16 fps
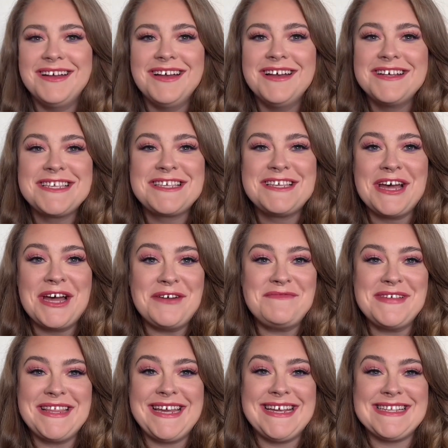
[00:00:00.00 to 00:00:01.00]
Some
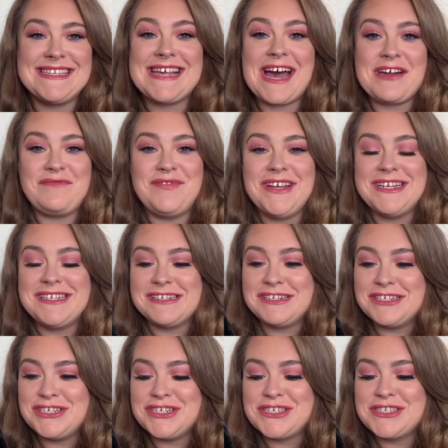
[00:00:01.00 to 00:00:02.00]
of these that I'm reading are
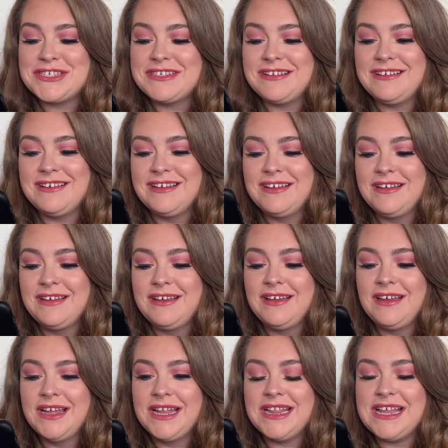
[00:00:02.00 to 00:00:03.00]
just,
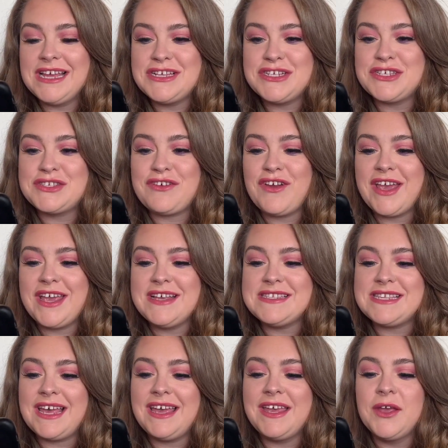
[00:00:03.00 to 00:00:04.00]
they're just
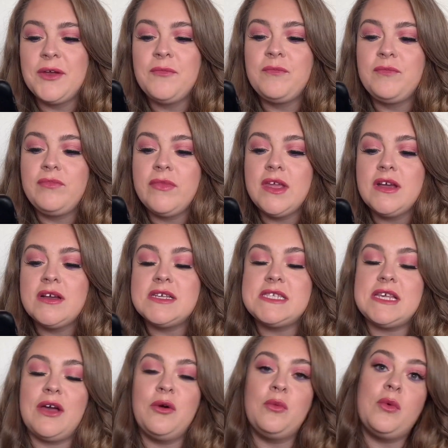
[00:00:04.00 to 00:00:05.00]
crazy.
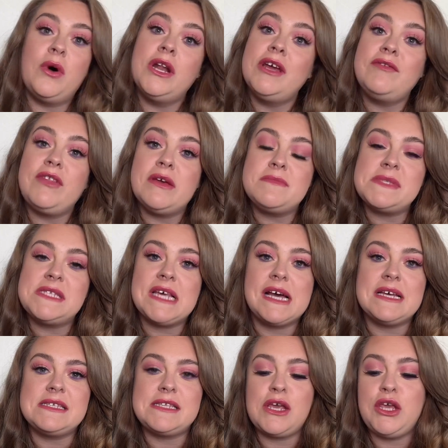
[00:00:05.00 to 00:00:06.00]
So one of them
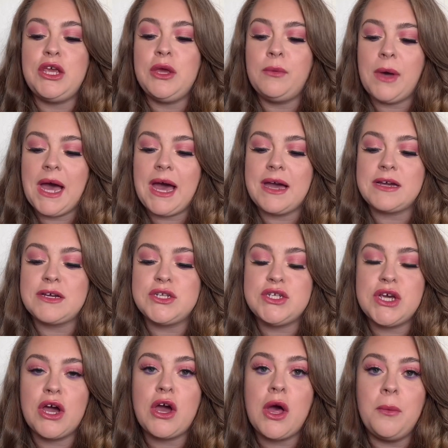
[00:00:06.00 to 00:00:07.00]
says, you act
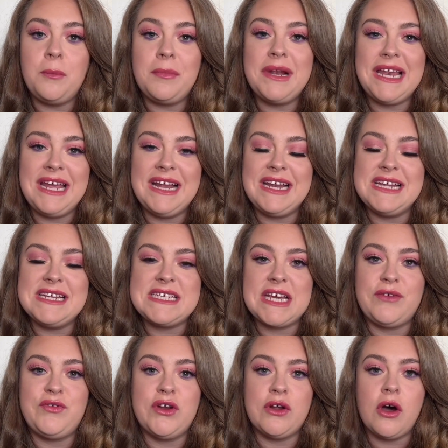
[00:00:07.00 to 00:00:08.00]
completely
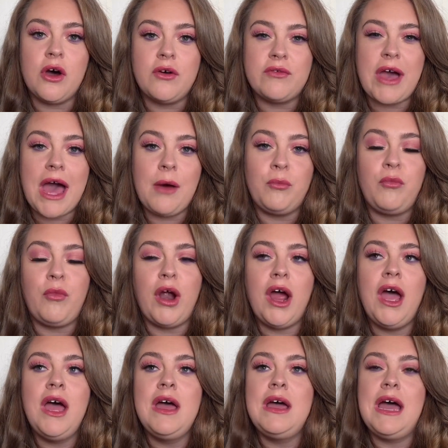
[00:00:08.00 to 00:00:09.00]
different off camera,
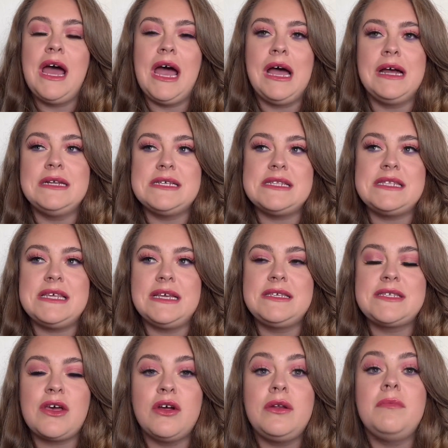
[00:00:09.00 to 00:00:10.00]
and this
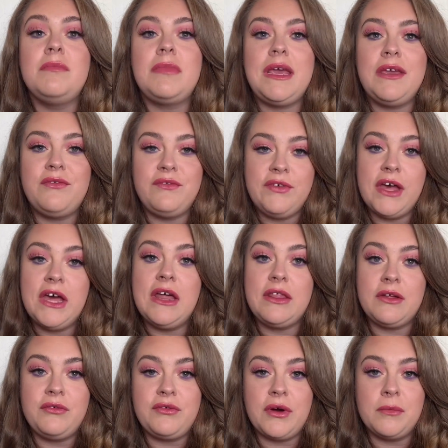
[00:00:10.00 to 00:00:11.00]
couldn't be further
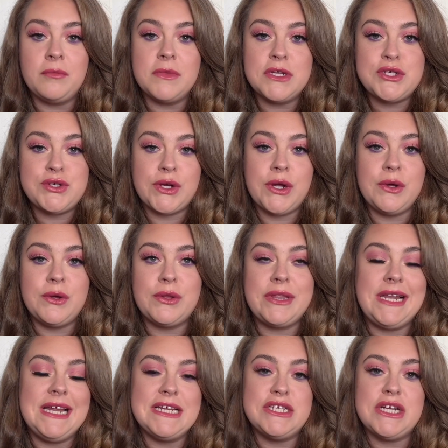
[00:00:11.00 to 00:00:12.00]
from the truth.
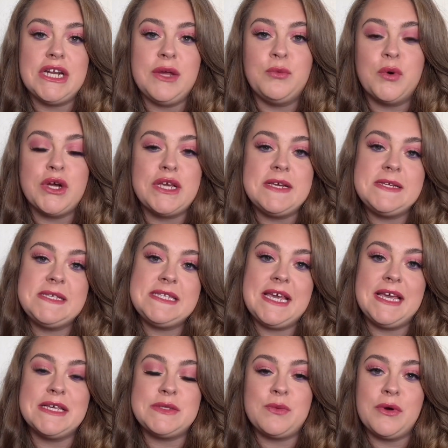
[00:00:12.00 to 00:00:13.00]
Literally what you
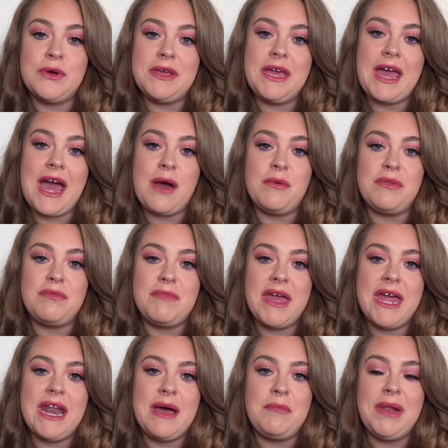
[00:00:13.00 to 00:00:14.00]
see is what you get with me
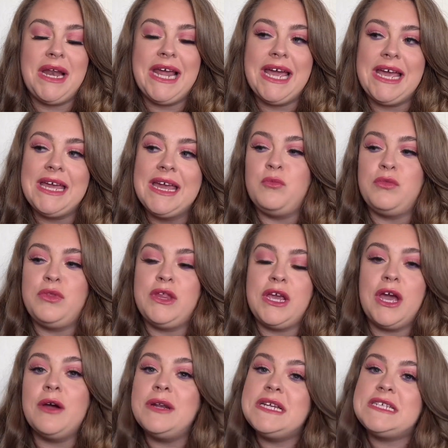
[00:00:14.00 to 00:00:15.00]
and Emily. The
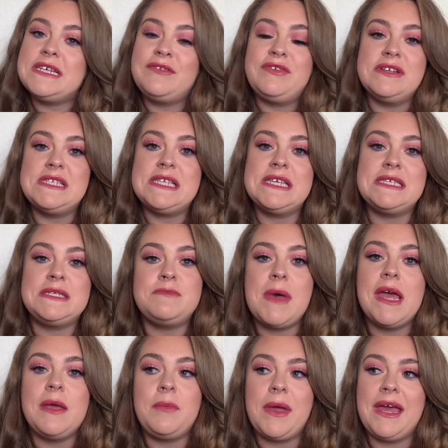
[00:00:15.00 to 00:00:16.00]
only difference is
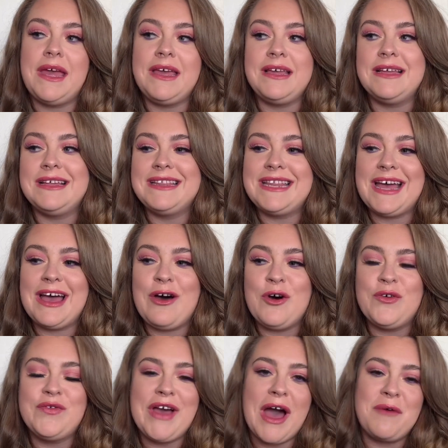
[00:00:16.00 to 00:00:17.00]
maybe that
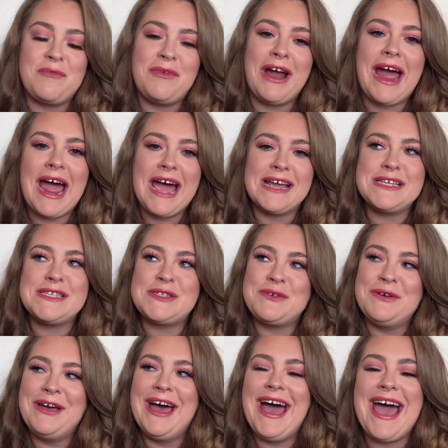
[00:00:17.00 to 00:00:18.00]
off camera I
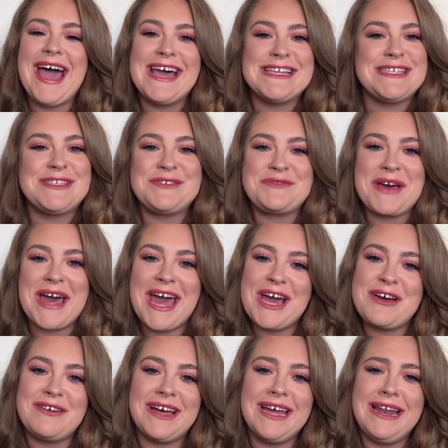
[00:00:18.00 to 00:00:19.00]
swear
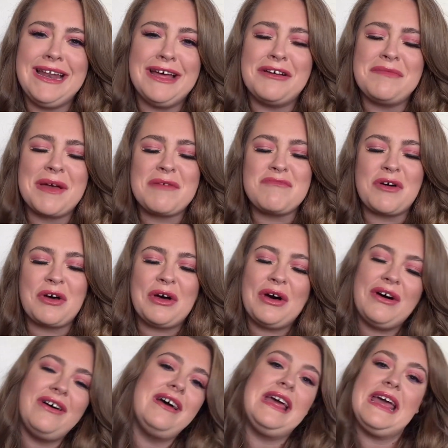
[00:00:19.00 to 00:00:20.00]
quite a little bit
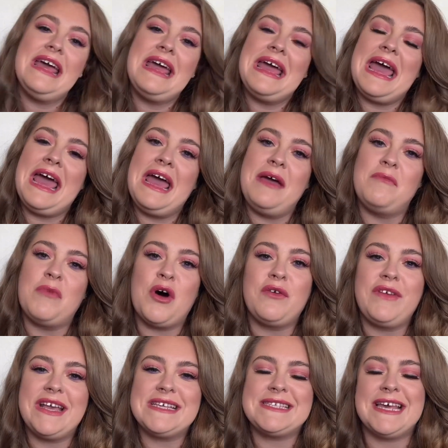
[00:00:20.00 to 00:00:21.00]
more.
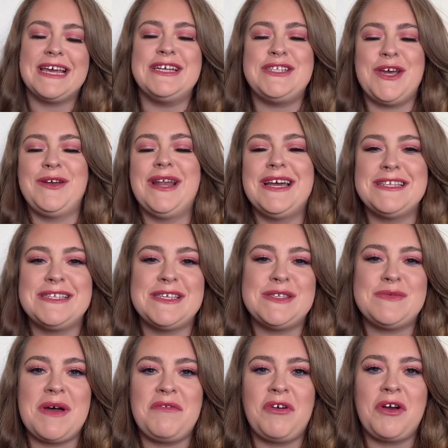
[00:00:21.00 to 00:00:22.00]
Obviously I don't like to
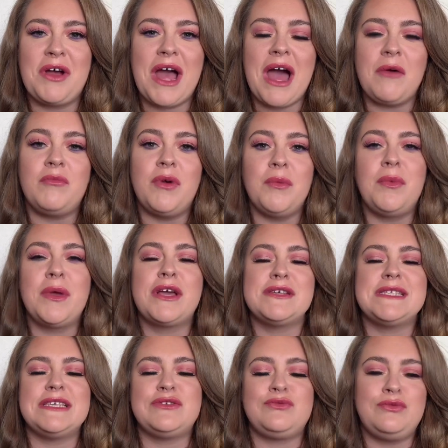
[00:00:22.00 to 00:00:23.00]
swear on camera because
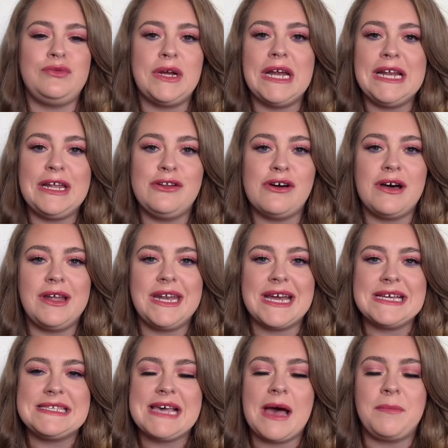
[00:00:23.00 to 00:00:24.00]
it's really not a
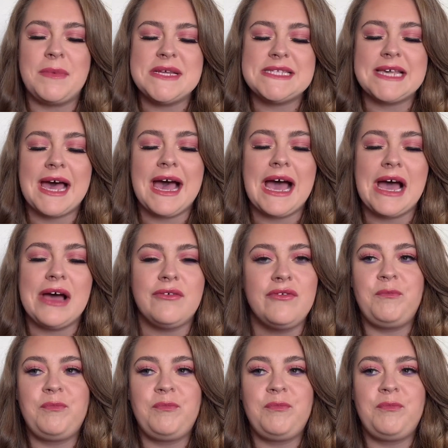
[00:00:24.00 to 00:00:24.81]
nice habit to have.